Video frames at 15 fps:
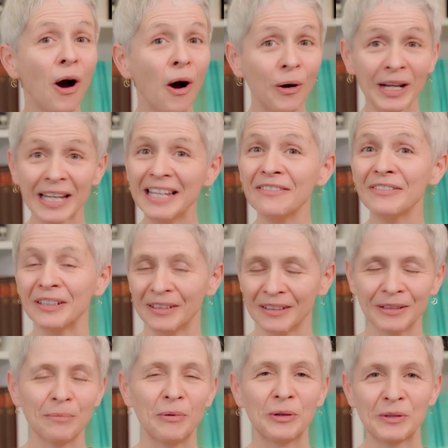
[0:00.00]
or even
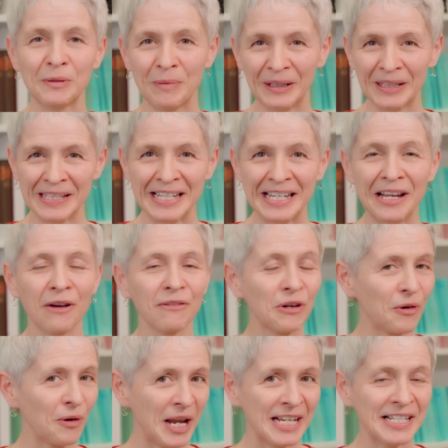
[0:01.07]
the possibility of
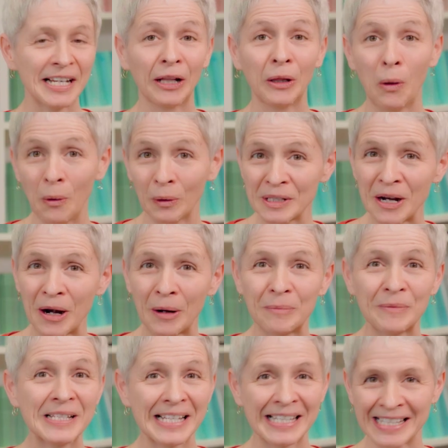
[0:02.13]
creating long
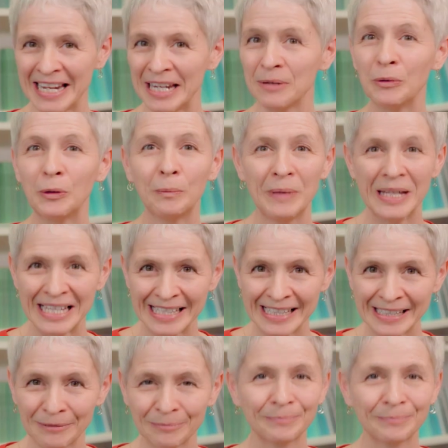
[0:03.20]
term sustainable peace.